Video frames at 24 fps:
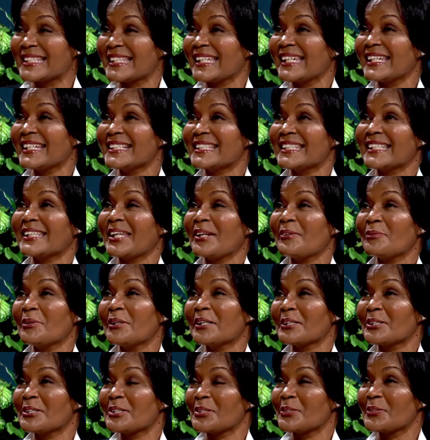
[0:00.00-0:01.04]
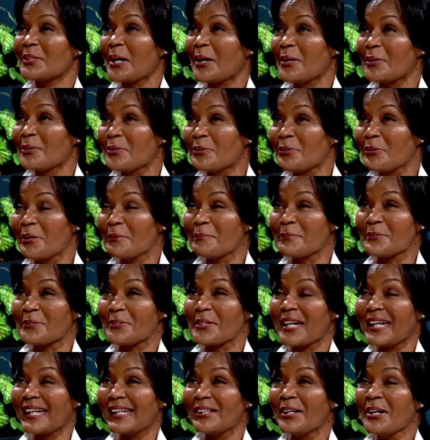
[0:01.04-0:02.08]
things that they want us to now
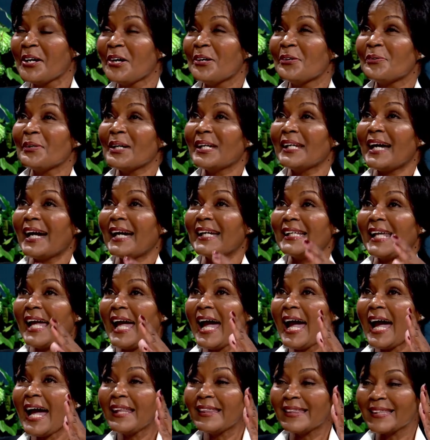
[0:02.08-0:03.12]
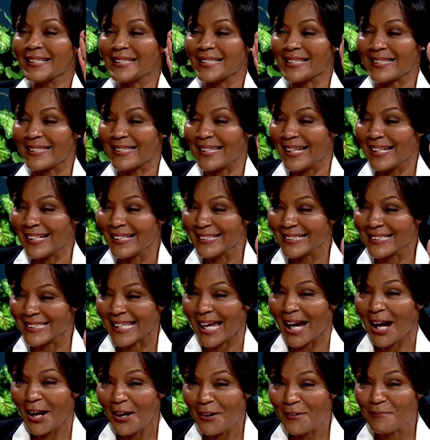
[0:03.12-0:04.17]
incorporate when I'd had this thing
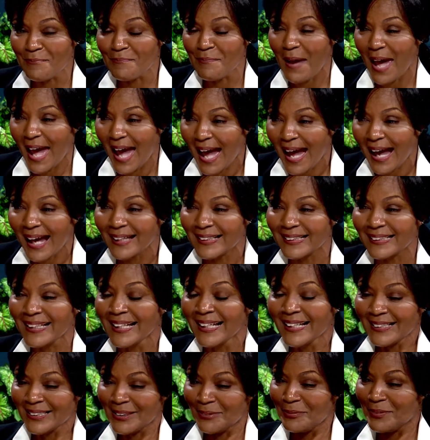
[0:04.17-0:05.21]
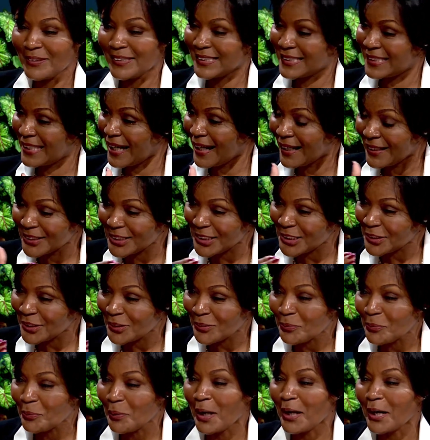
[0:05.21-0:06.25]
down pat, down to
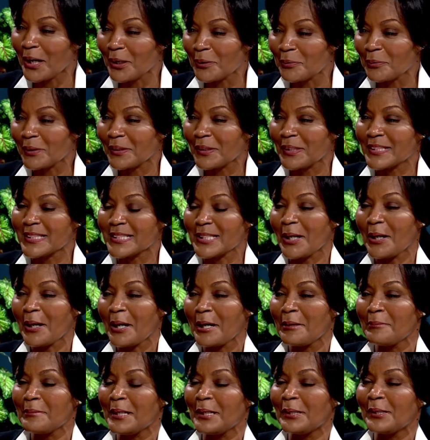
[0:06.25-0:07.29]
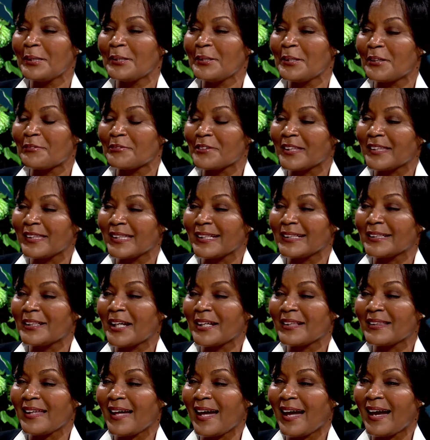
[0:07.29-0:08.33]
the wire with the timing and everything
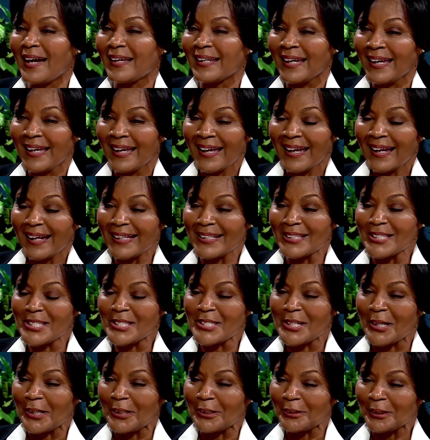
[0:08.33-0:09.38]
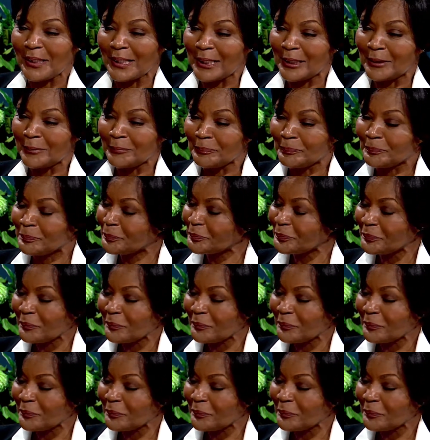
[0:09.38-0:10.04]
like that. And so,